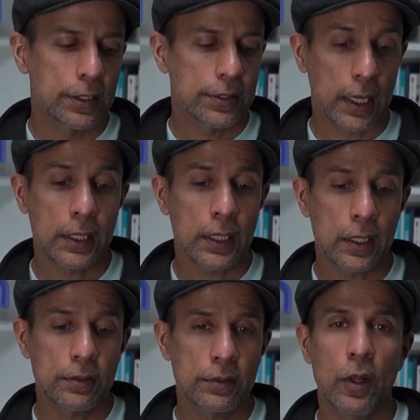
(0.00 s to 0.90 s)
And second
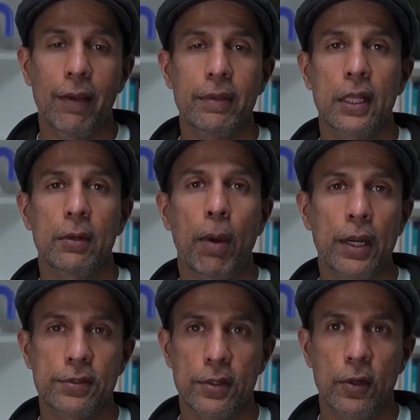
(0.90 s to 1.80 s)
thing is, having that
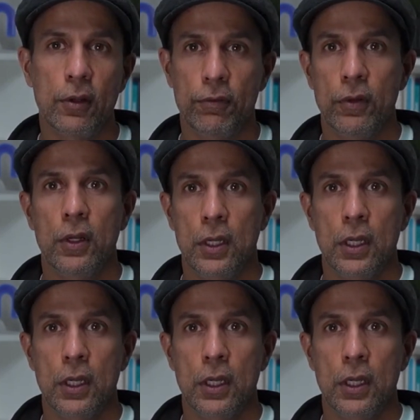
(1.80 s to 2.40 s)
mindset of